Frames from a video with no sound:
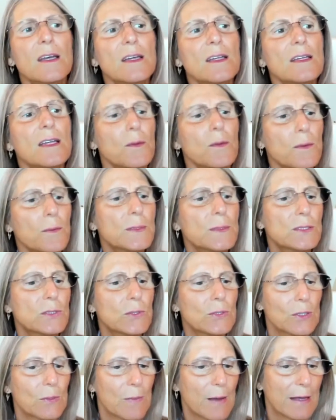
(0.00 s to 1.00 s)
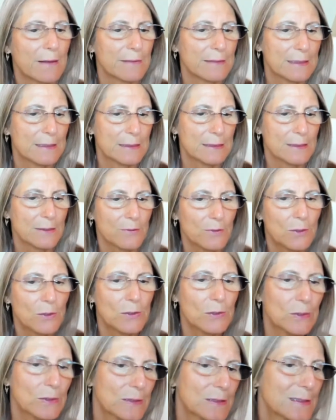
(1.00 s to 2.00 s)
Now, when we talk about this, of
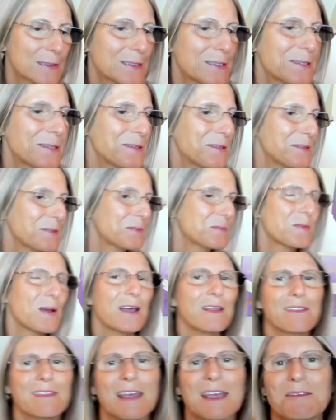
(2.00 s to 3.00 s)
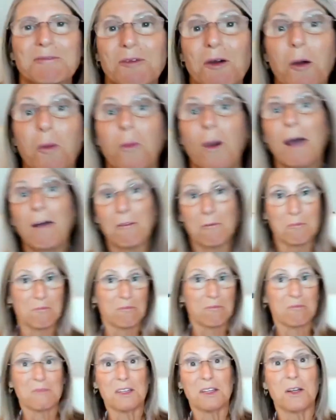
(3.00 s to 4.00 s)
course, you might think, oh, well,
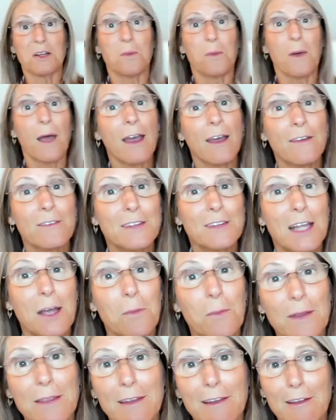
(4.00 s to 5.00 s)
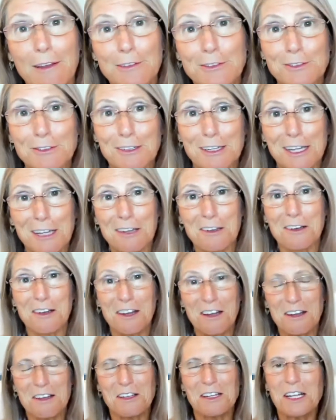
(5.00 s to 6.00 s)
why haven't I won the lottery?
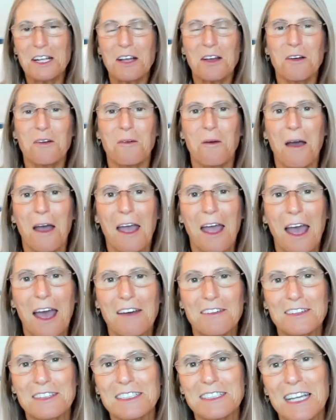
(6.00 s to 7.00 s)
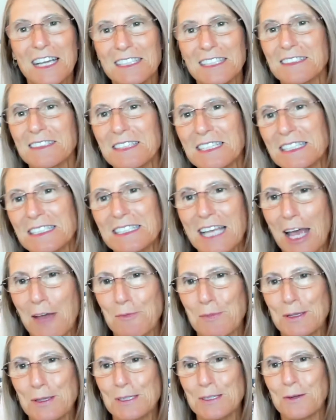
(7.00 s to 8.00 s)
Or why hasn't this
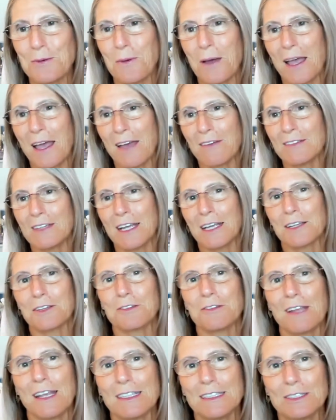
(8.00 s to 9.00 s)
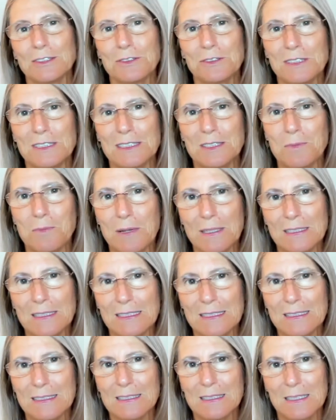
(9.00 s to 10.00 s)
happened? Or why haven't I created all this
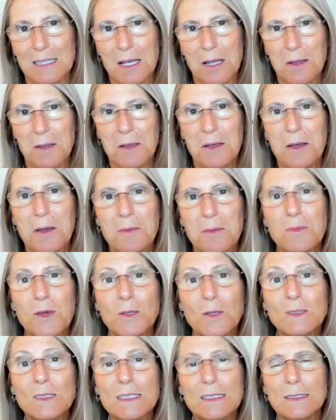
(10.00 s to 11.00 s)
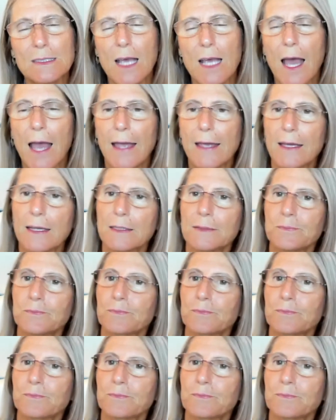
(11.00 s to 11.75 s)
abundance that I most desire?